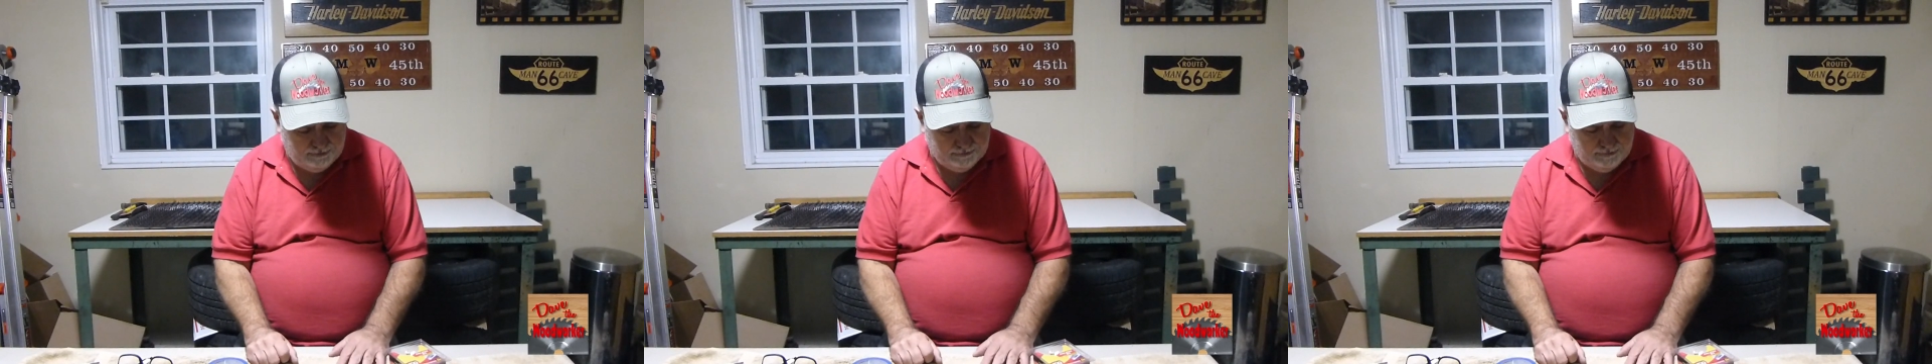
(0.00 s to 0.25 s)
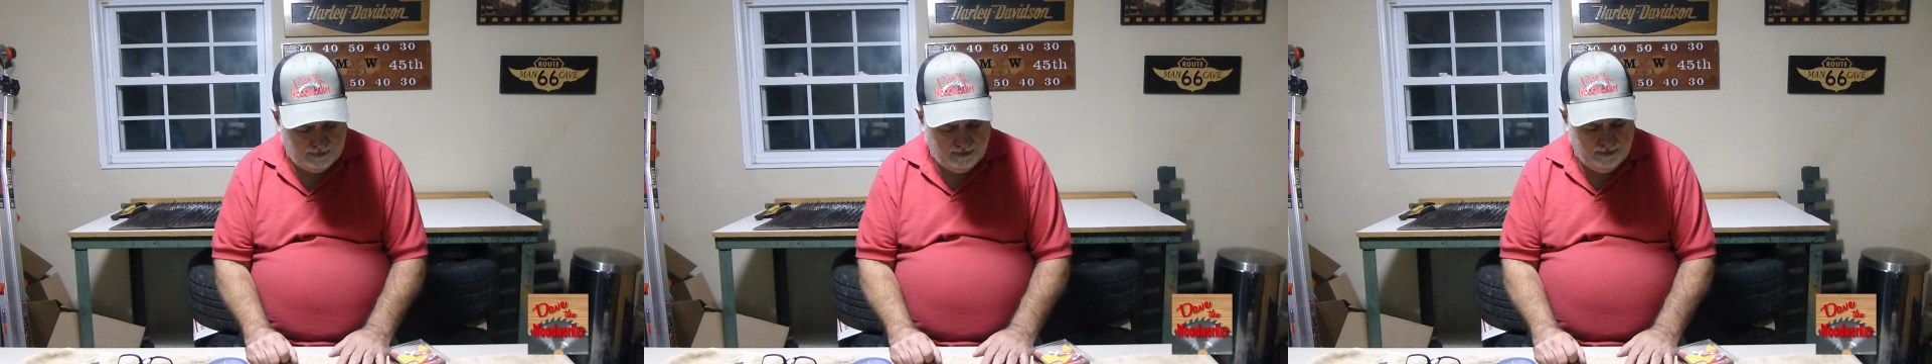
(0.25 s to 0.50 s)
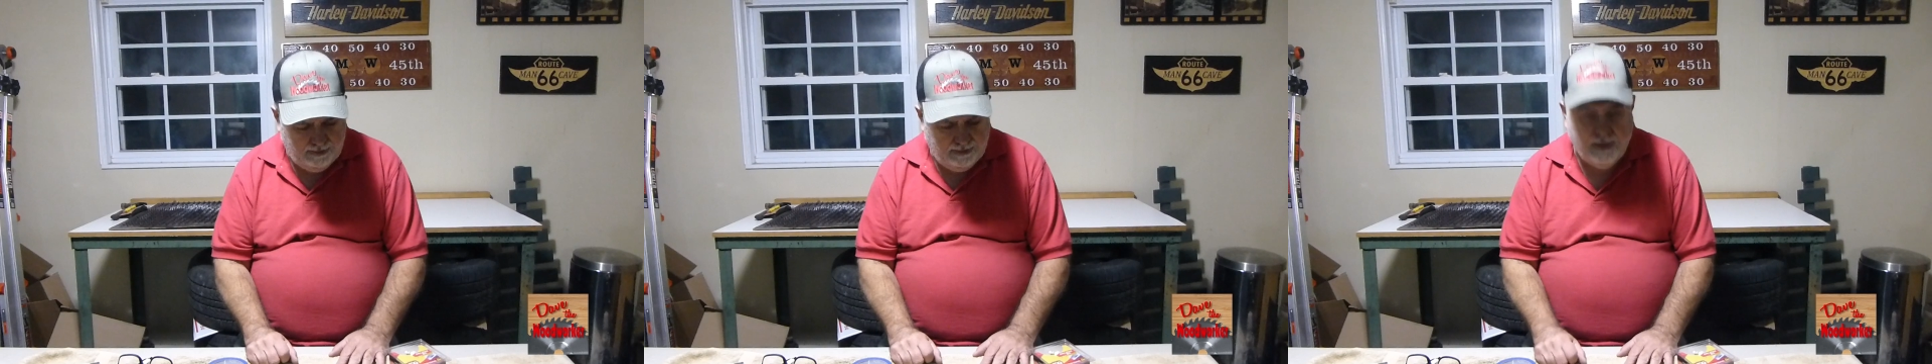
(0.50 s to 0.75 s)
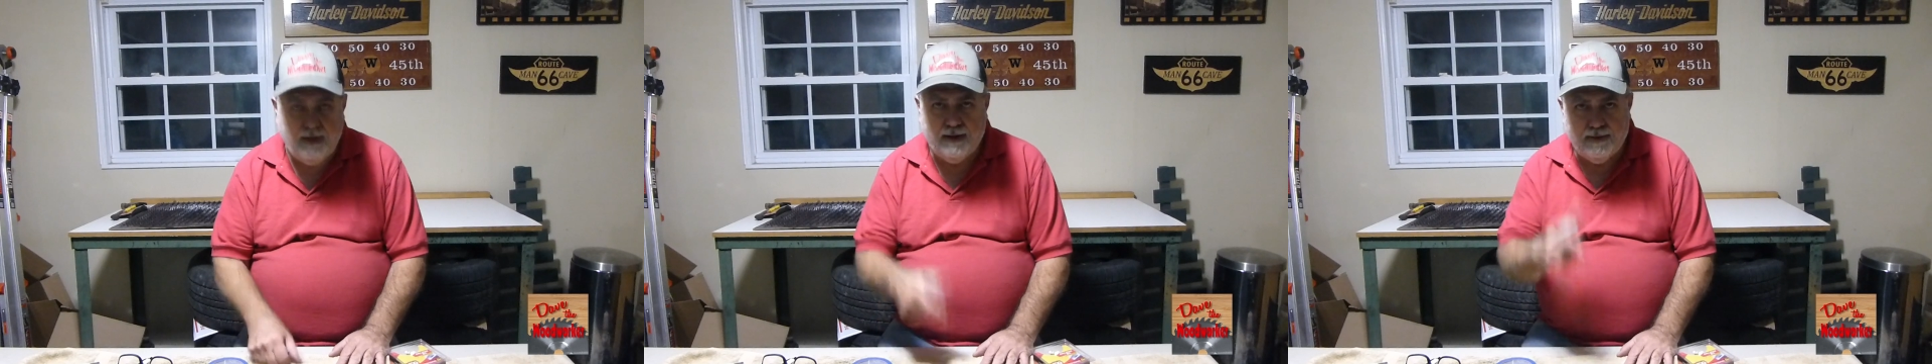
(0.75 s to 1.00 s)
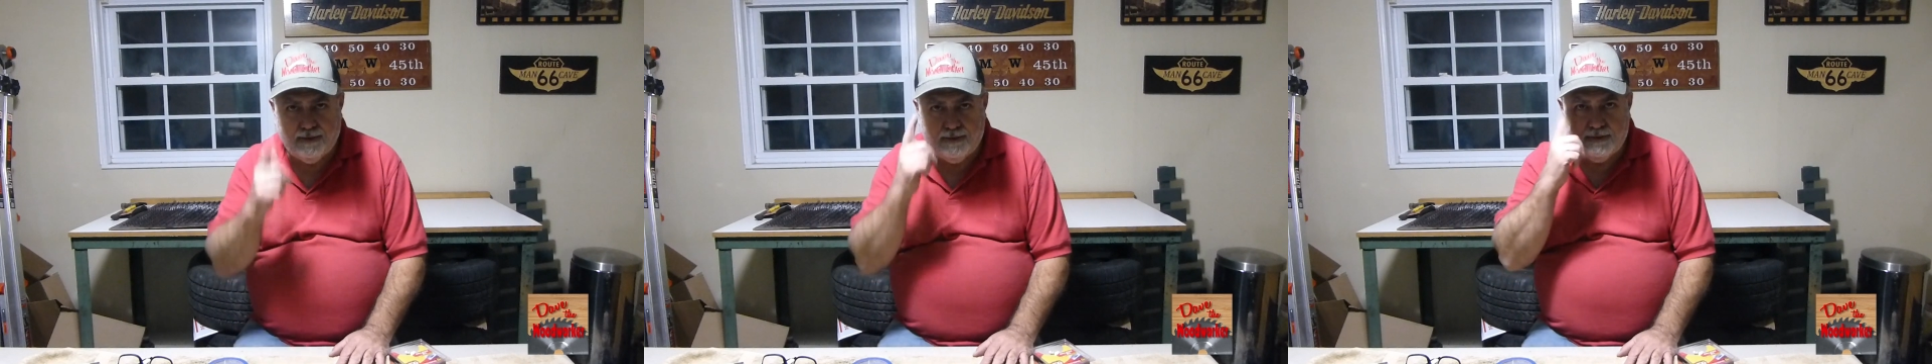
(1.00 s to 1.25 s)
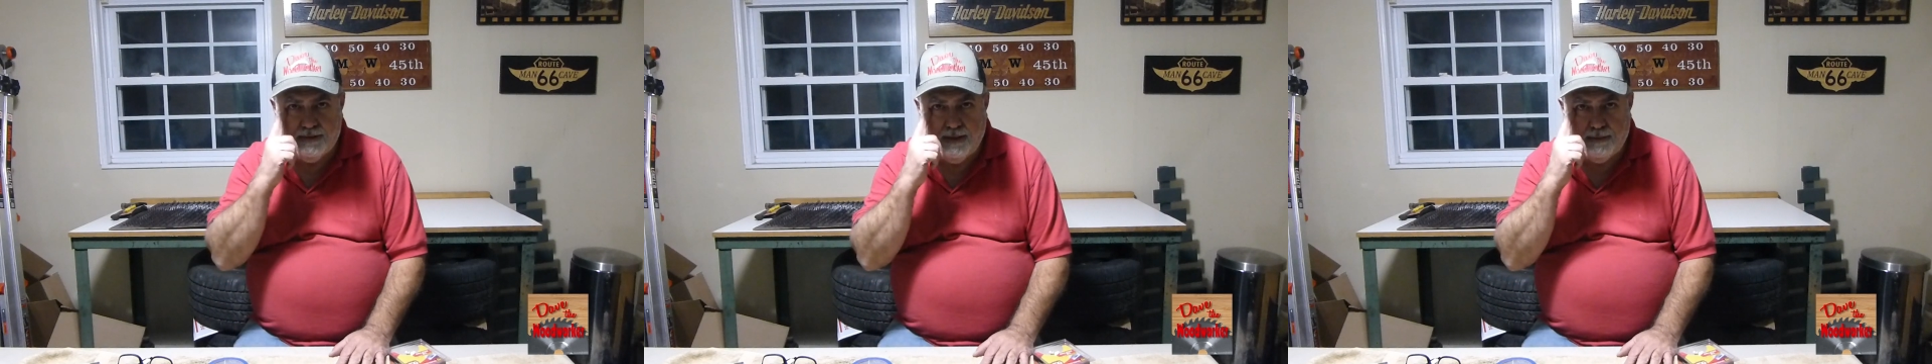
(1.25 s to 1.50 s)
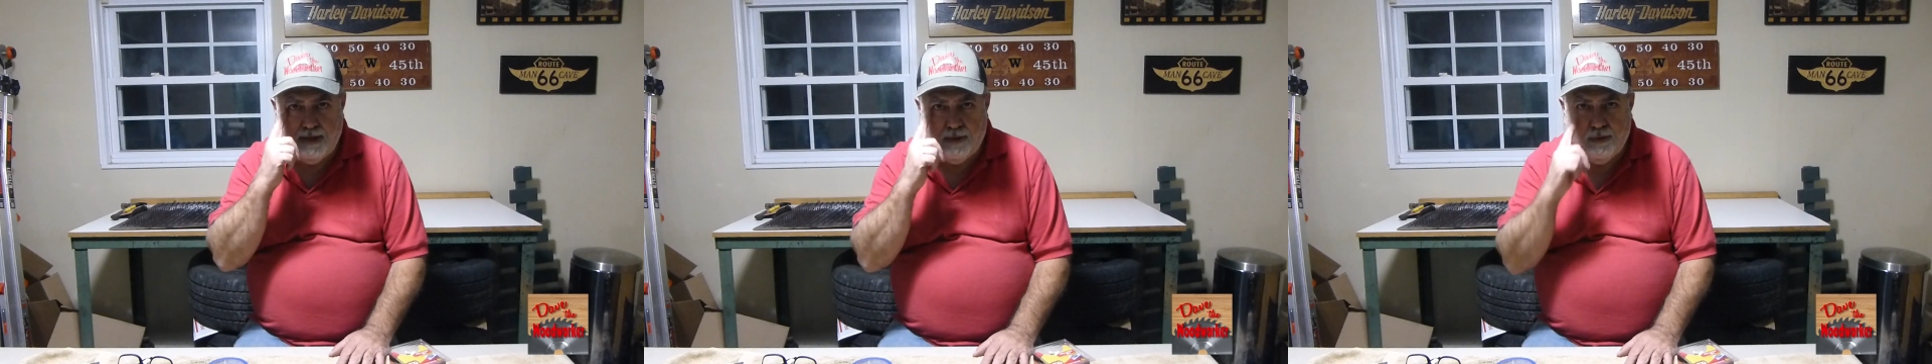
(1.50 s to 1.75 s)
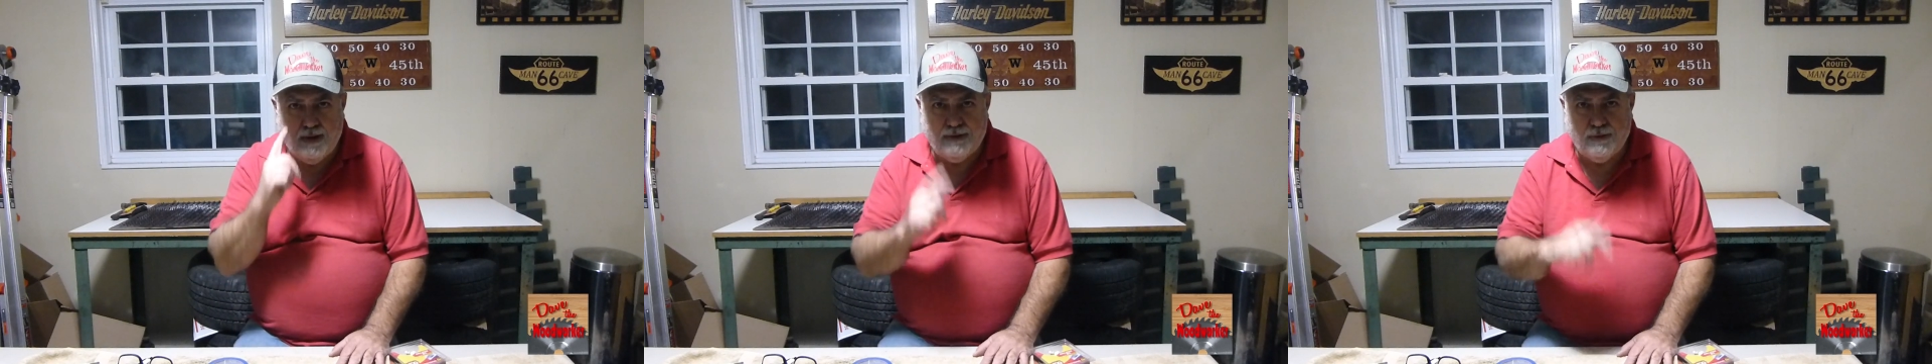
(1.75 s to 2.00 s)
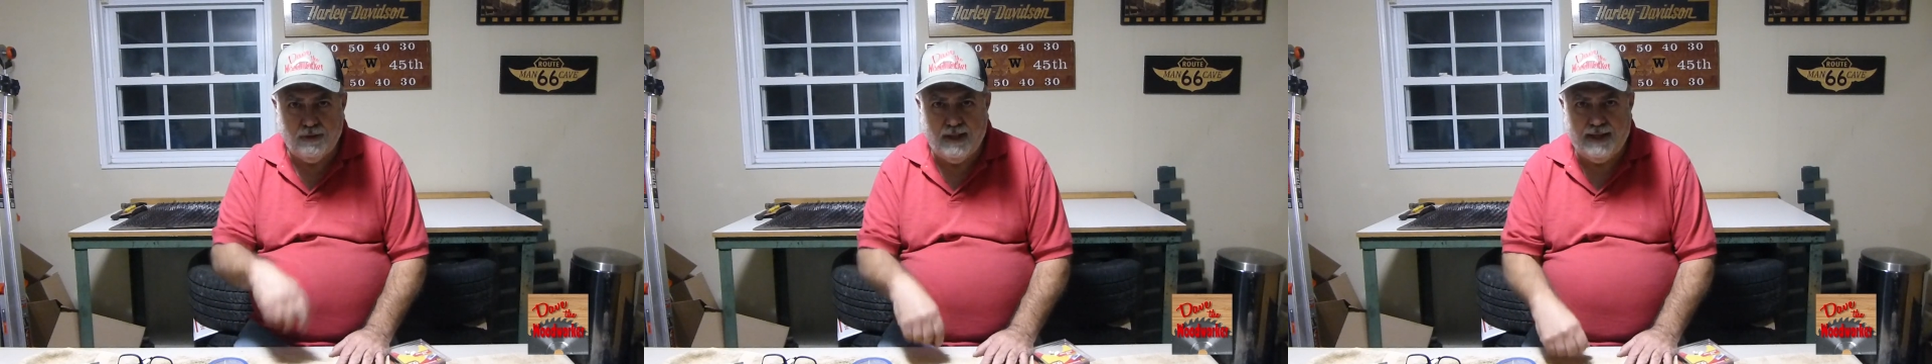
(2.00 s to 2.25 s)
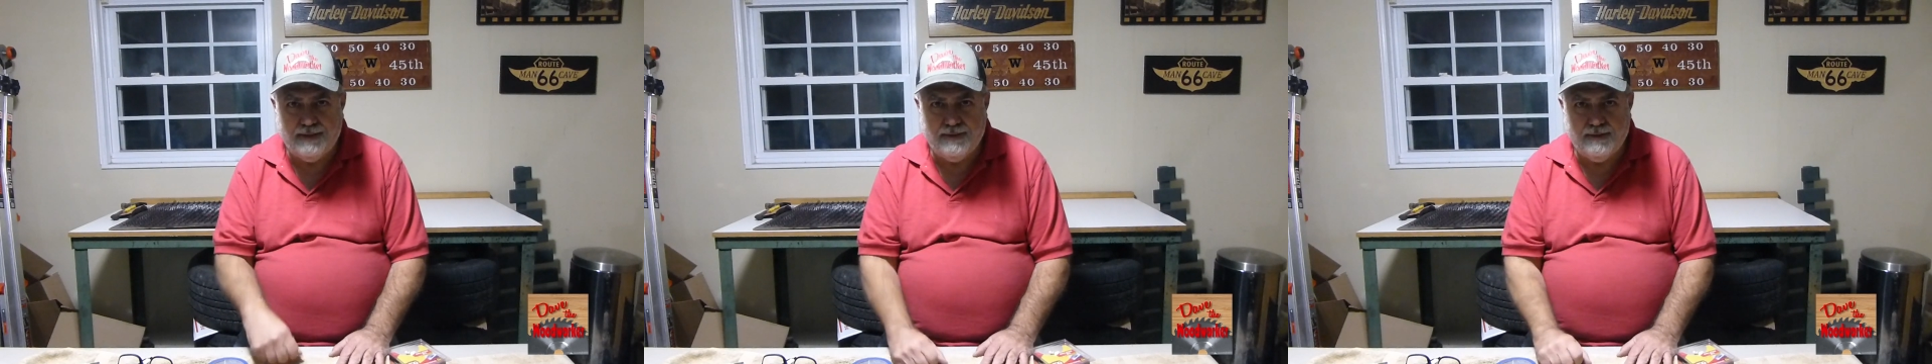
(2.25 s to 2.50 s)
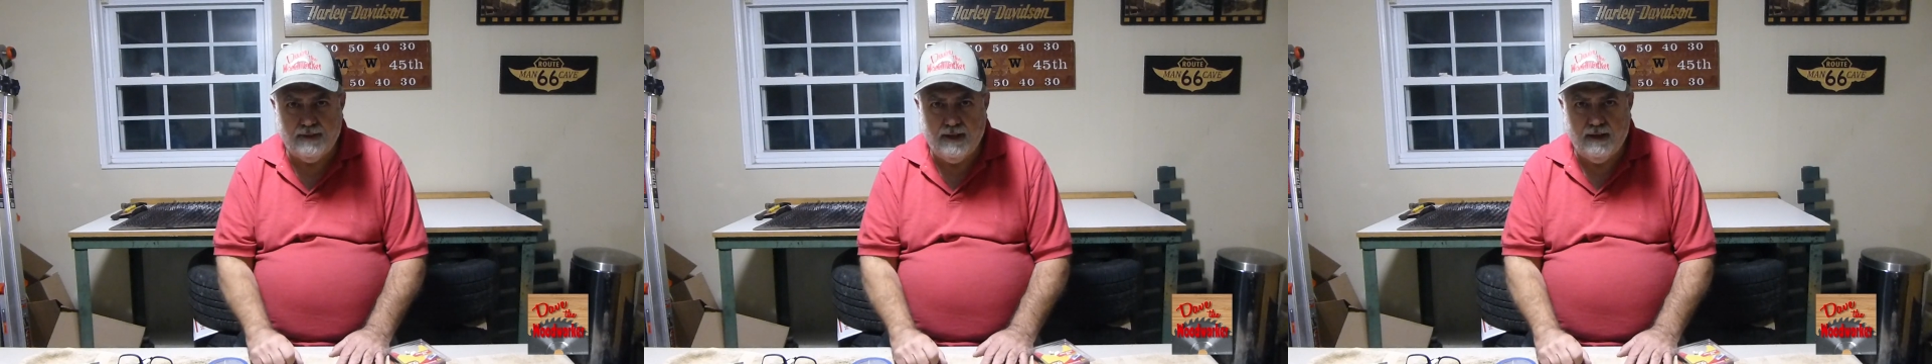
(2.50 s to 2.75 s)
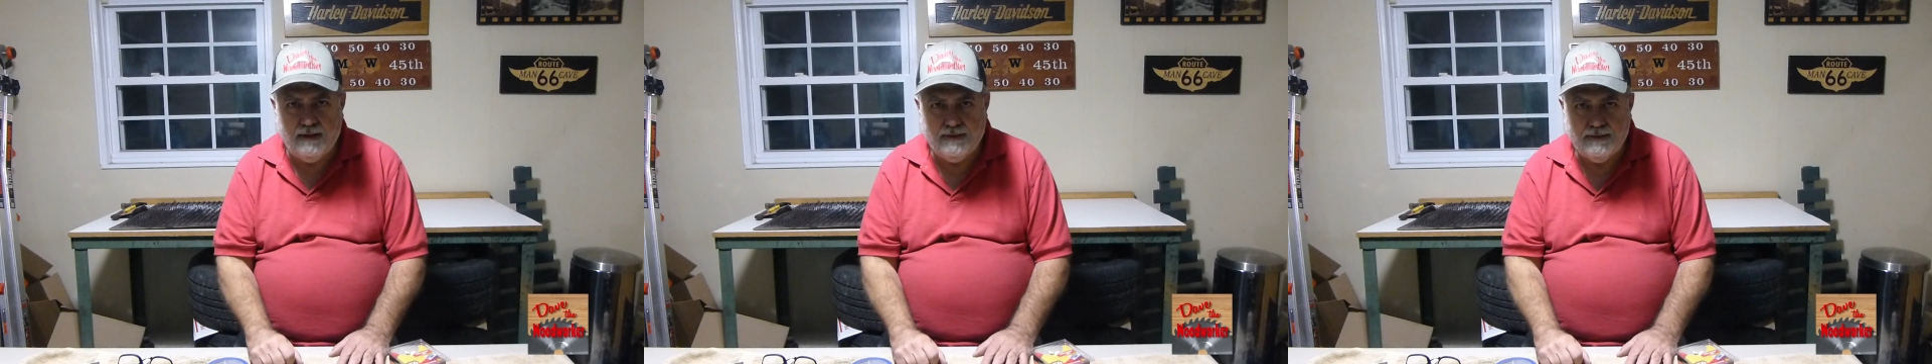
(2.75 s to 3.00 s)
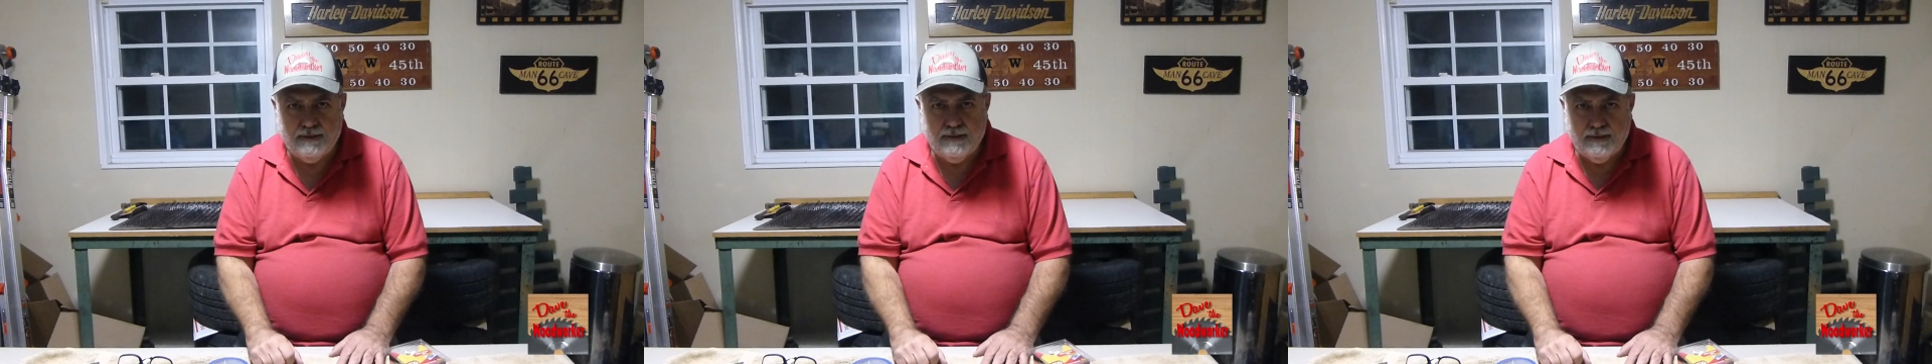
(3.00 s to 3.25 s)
You can see I'm not wearing no glasses now.